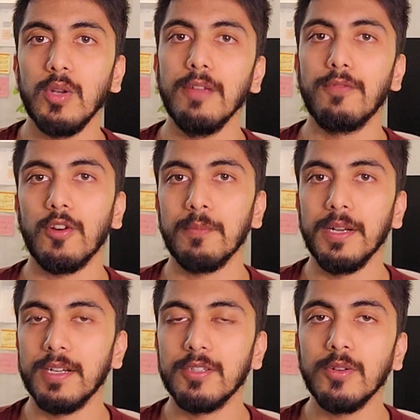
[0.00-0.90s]
from
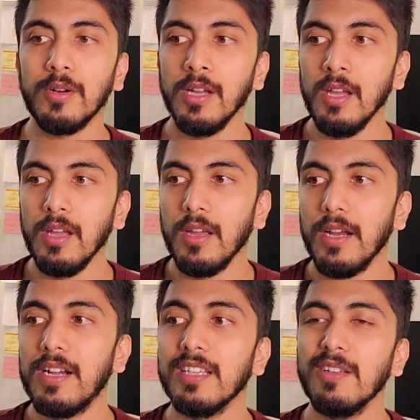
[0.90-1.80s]
it. So
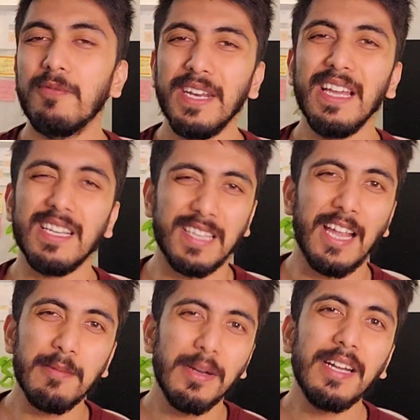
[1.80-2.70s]
it is a very
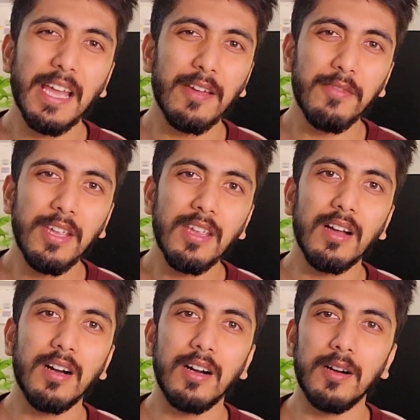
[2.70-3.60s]
assignment heavy
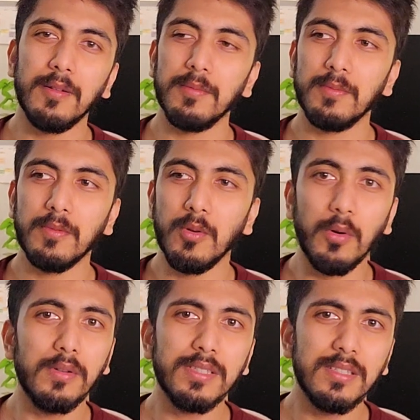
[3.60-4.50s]

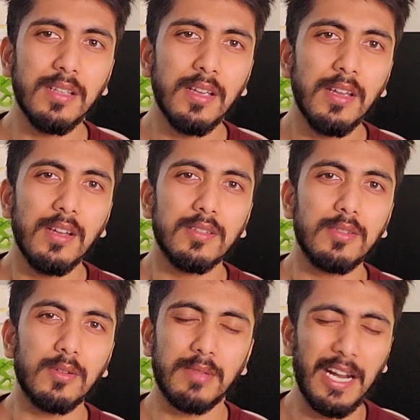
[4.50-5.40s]
course.
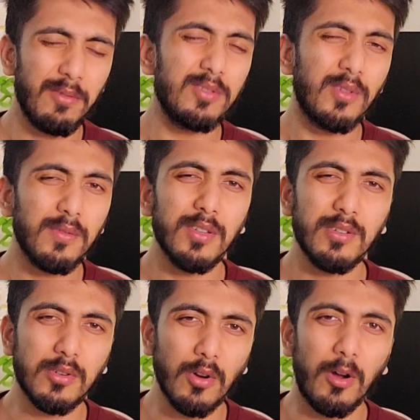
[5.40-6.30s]
So that was one of the
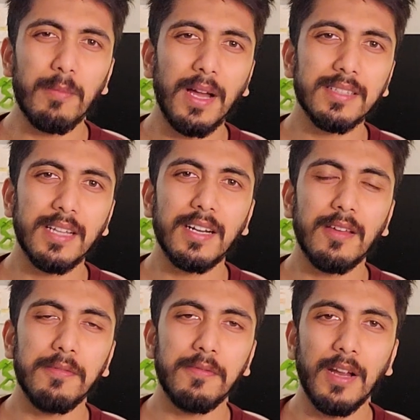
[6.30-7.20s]
drawbacks that
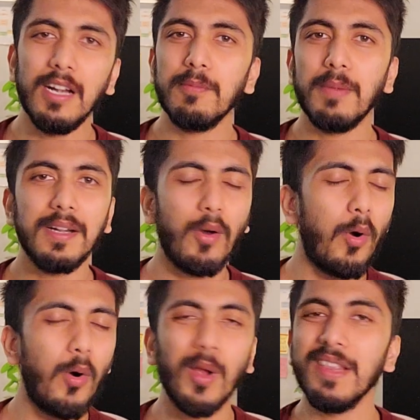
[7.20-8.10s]
I felt, but
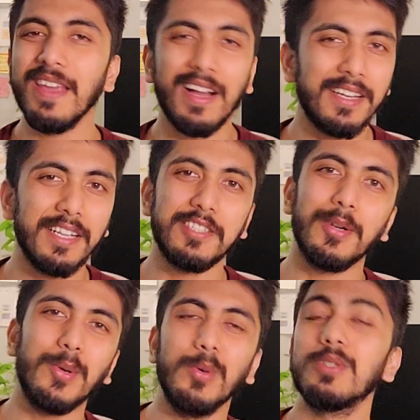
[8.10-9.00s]
all the architecture
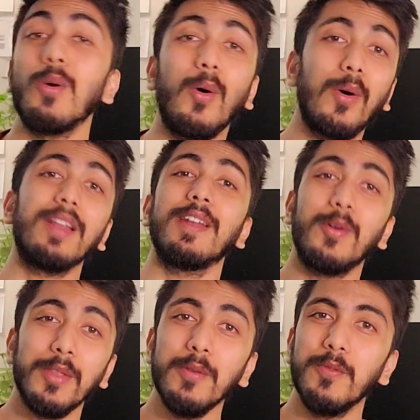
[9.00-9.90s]
course all
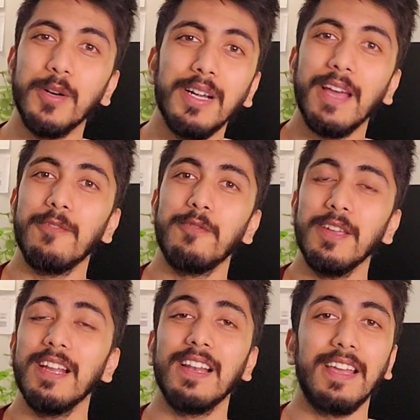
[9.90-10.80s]
around the world, I
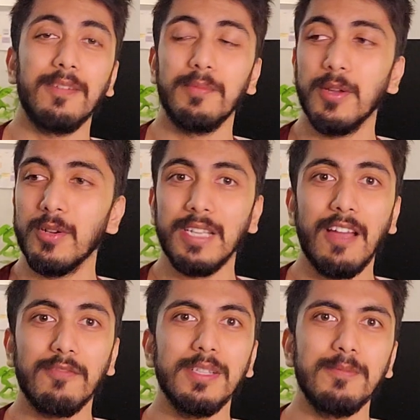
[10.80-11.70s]
feel like, because I
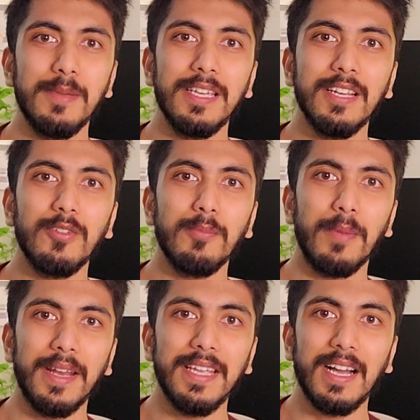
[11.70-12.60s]
have been speaking to
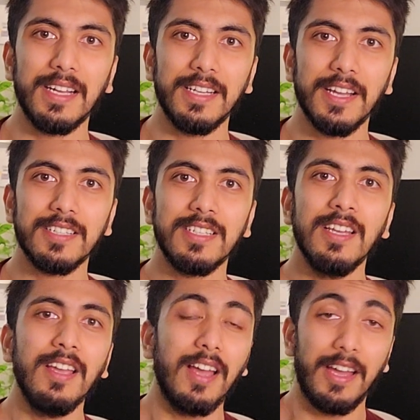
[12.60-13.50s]
many architects
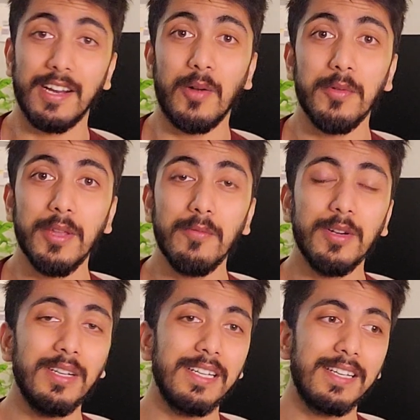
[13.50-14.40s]
around the
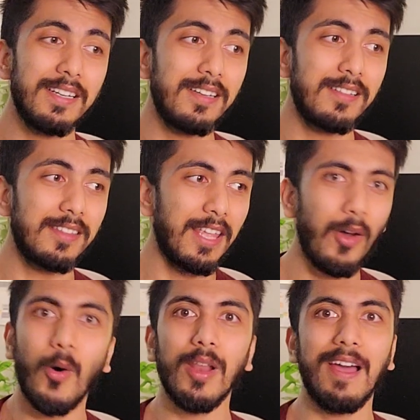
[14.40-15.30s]
world, they
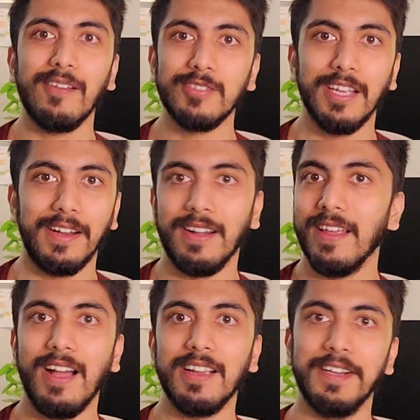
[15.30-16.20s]
all have said
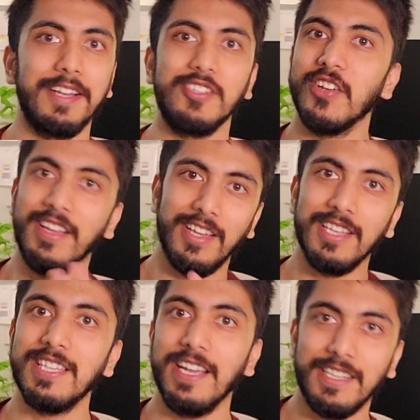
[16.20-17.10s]
like architecture
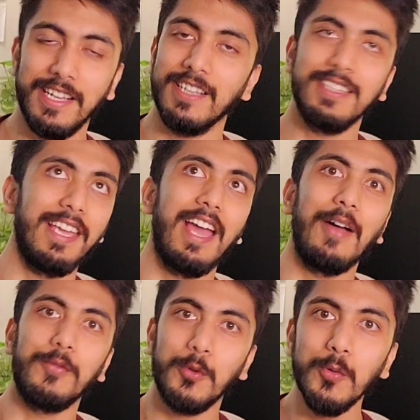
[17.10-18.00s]
is hectic, they
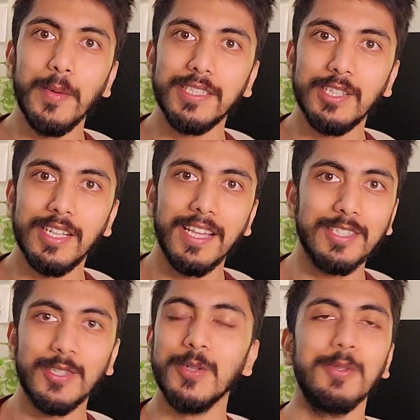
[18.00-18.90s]
have too much
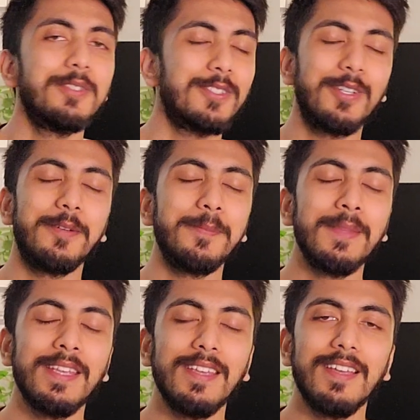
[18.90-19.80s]
things to do. So
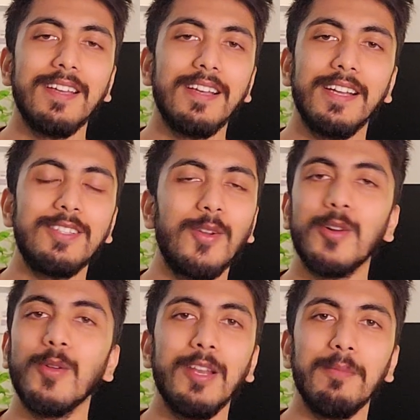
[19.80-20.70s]
it's
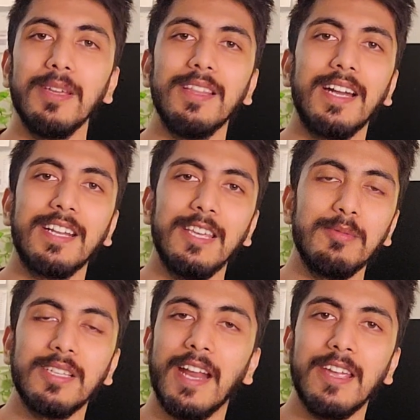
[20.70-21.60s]
not only me that
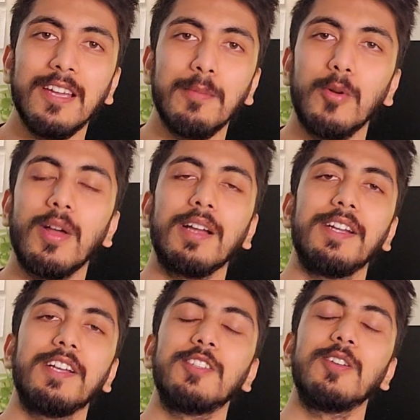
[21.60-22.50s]
keeps crying about
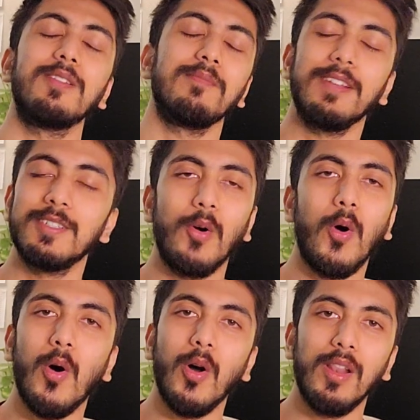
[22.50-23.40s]
architecture, it's
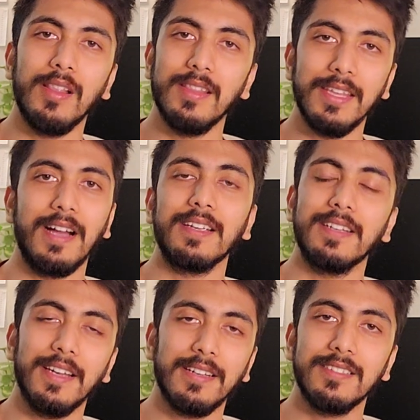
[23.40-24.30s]
all the
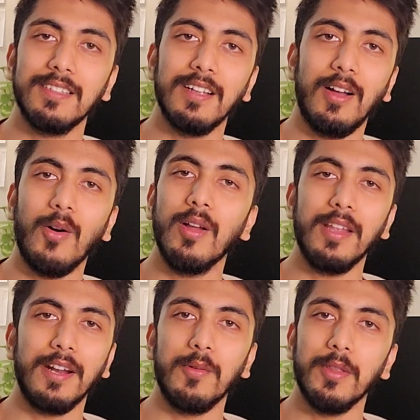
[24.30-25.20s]
architects
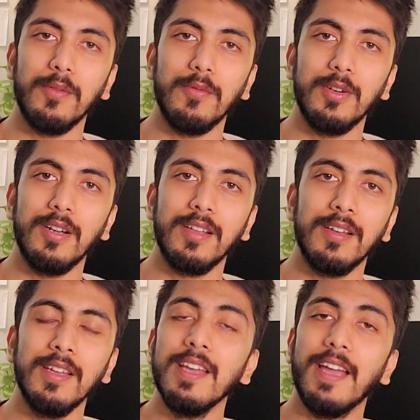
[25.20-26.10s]
all around the world.
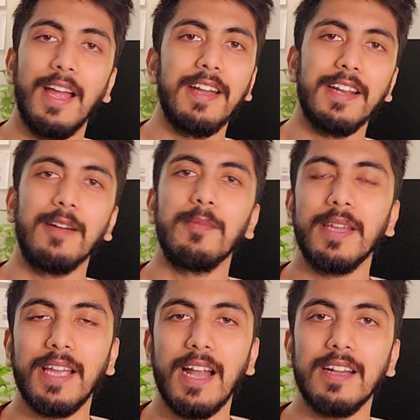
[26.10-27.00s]
And yeah, my
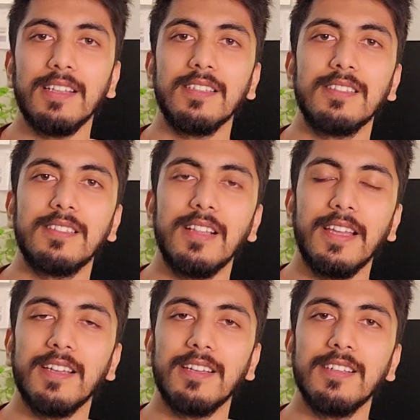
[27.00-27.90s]
cat is
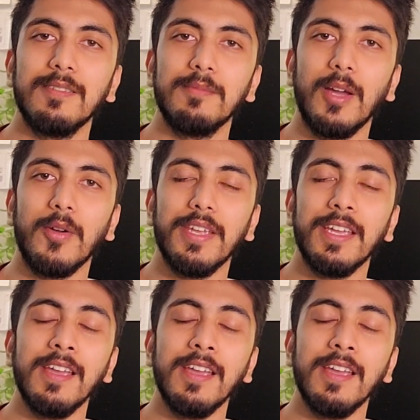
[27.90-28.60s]
like meowing.